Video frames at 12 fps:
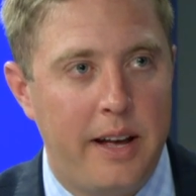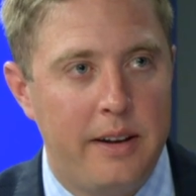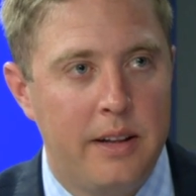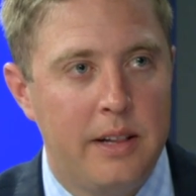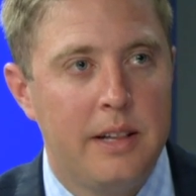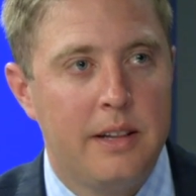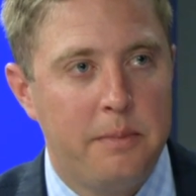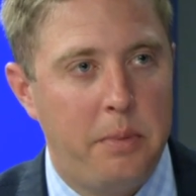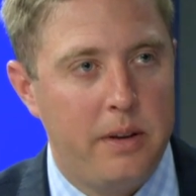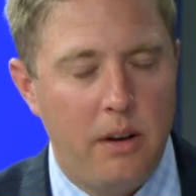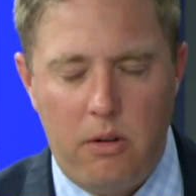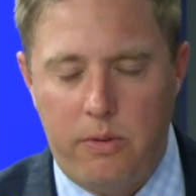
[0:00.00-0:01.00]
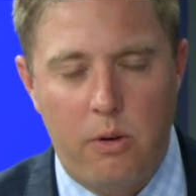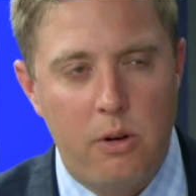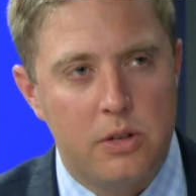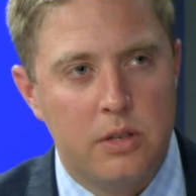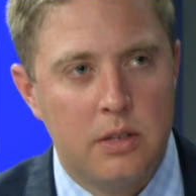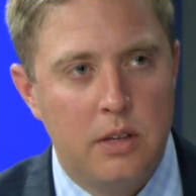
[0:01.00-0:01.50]
They say it, but oh, of
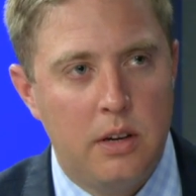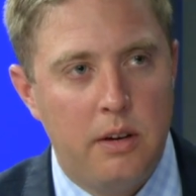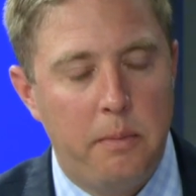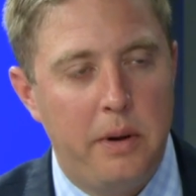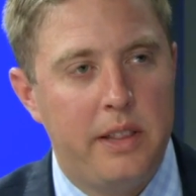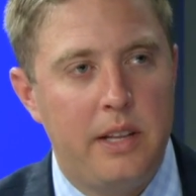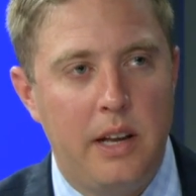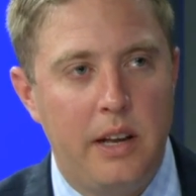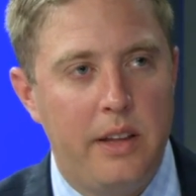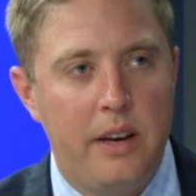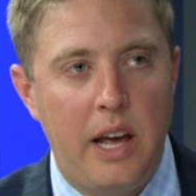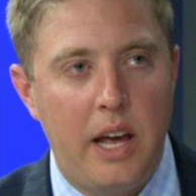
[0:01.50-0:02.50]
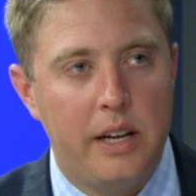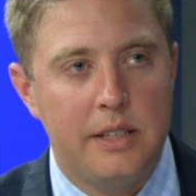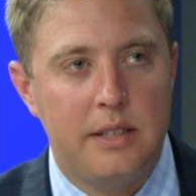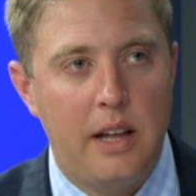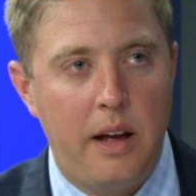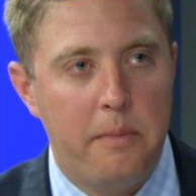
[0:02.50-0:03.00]
course. But at the end of the day,
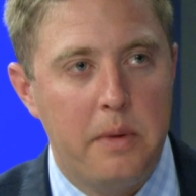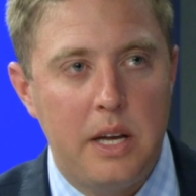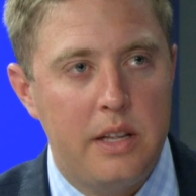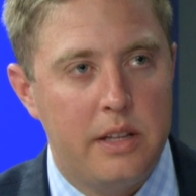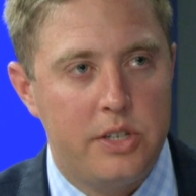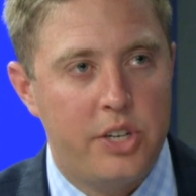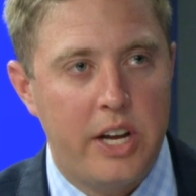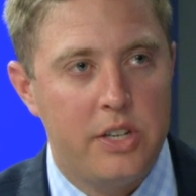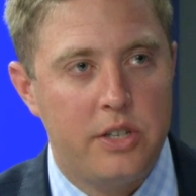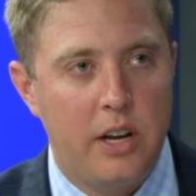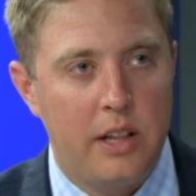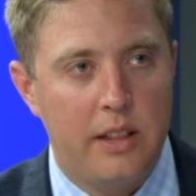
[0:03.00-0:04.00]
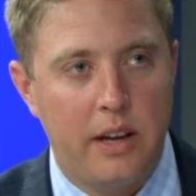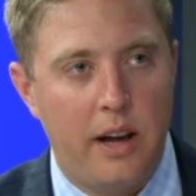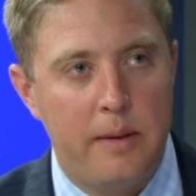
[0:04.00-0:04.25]
it's not me that changed anything.